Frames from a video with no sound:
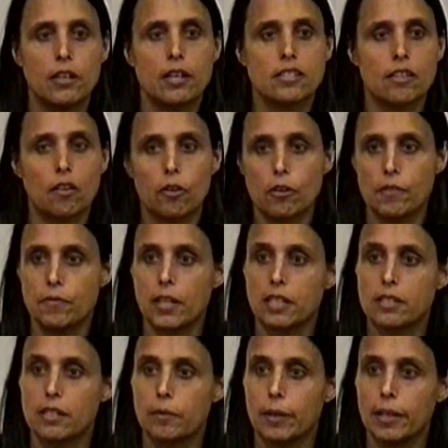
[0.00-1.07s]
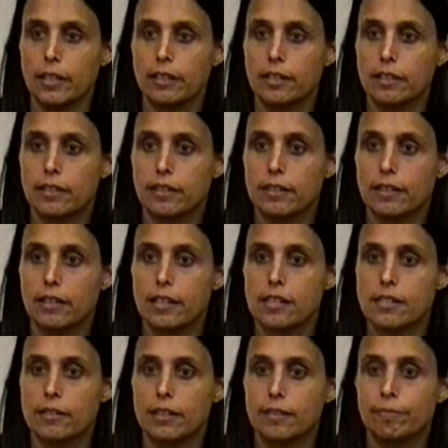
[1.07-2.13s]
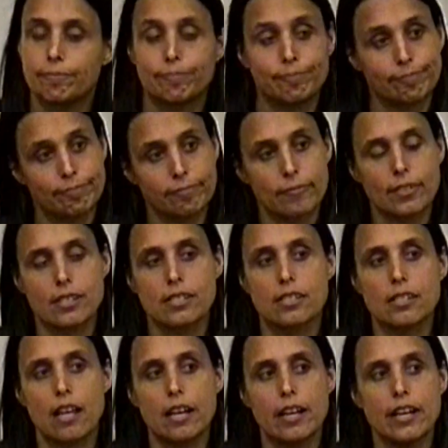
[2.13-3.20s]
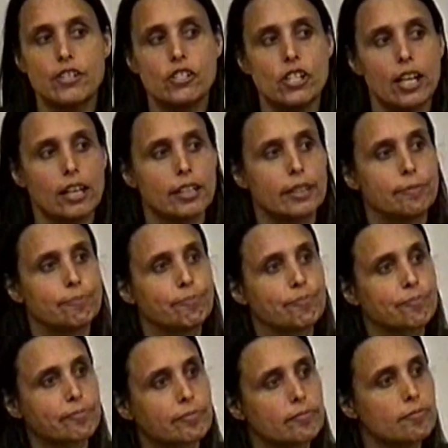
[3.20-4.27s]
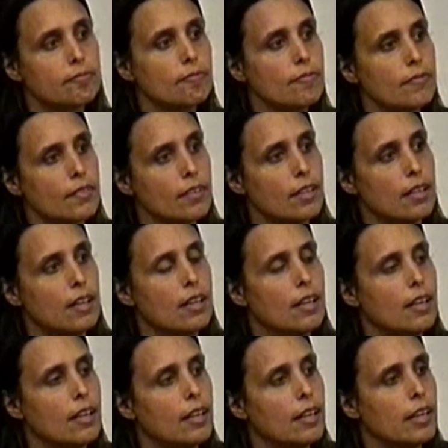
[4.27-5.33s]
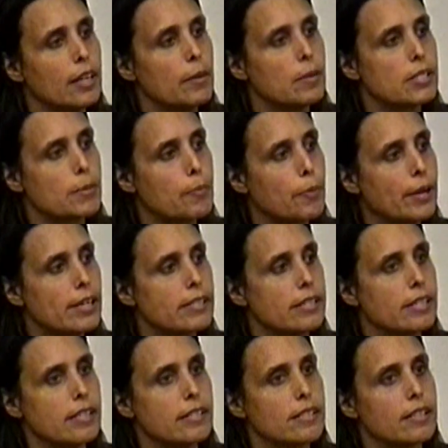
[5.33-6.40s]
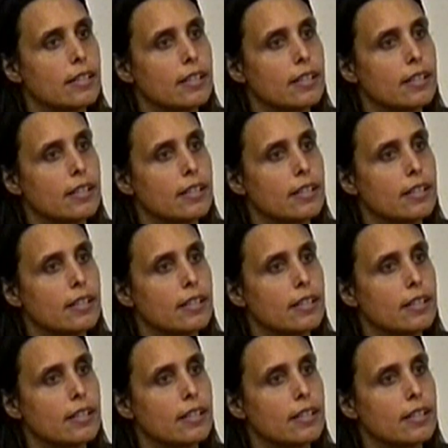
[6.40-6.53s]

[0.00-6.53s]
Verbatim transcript: You guys all heard of Nixon, right? Just thought I'd check. Okay. He was a president.